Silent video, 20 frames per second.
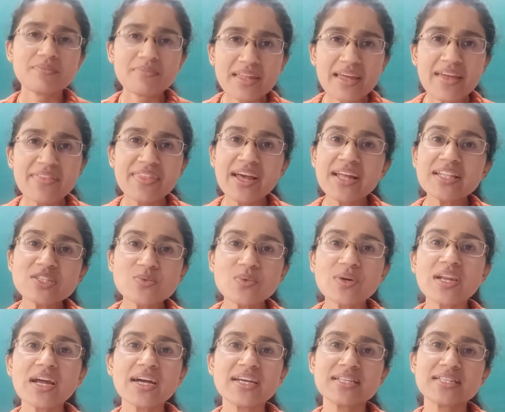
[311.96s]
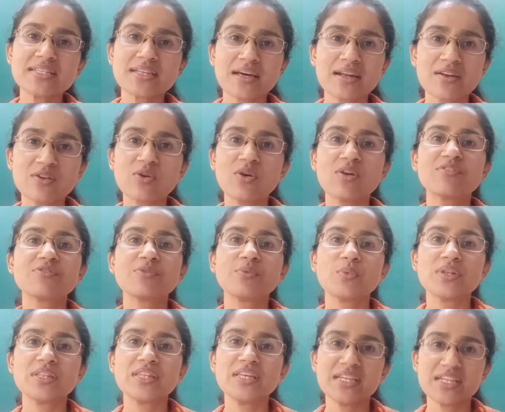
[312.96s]
And that's when I started off
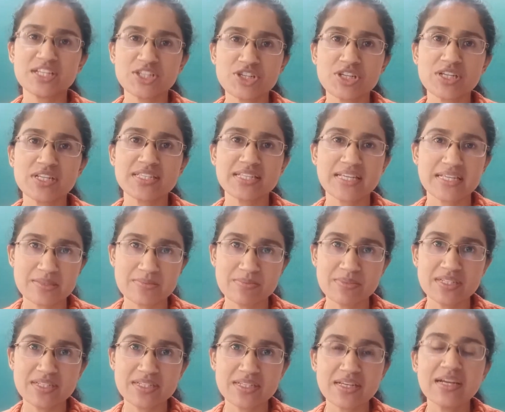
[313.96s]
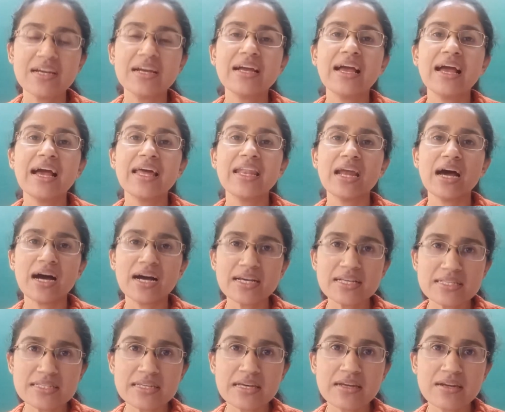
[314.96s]
with the initial assessment. And
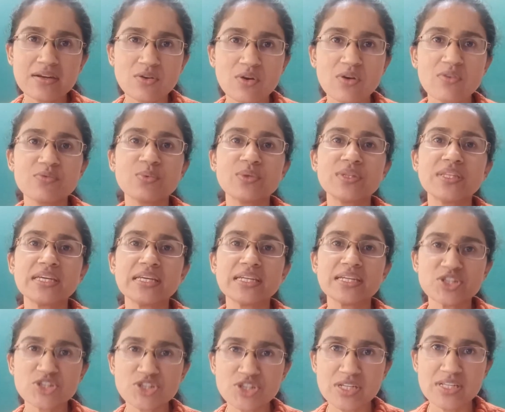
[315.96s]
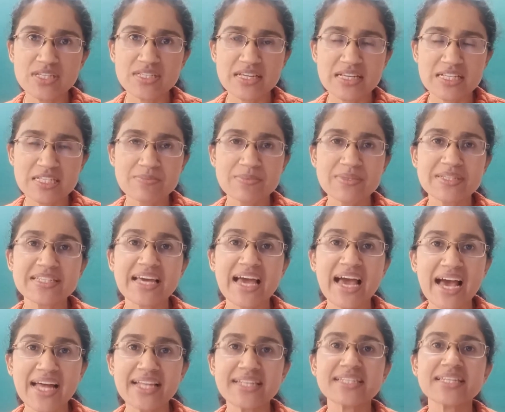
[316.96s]
I started off with the initial assessment
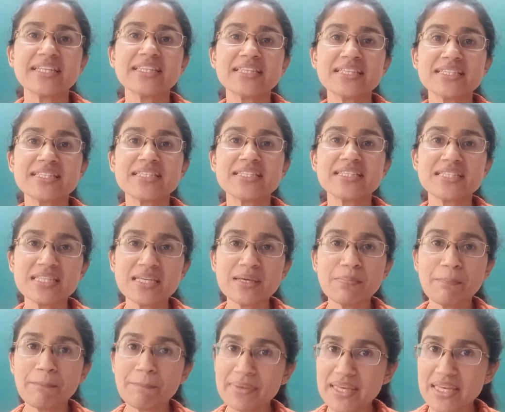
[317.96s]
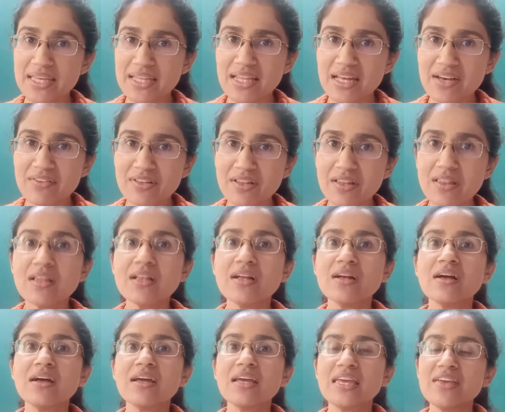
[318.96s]
at the CP level,
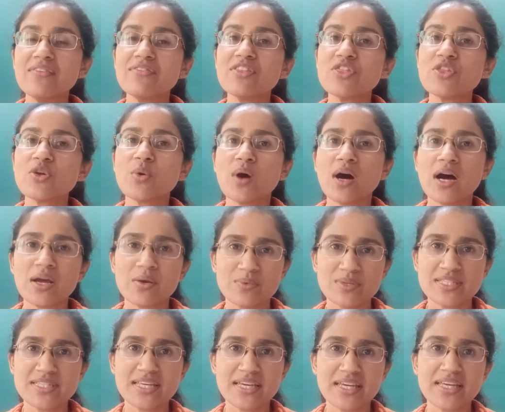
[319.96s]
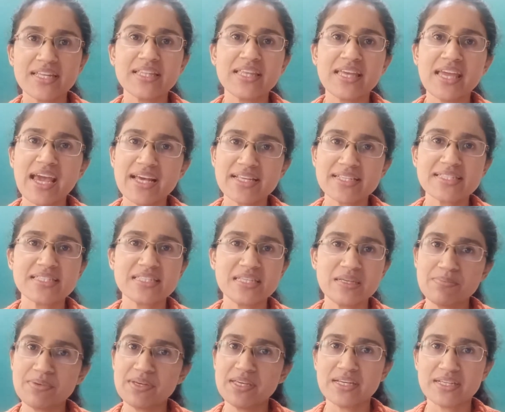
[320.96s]
even though I was taking the
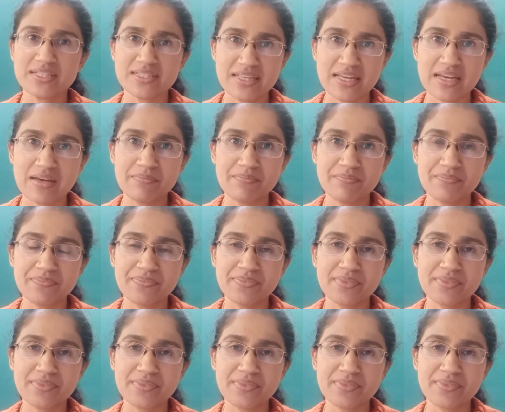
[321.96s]
SCP exam.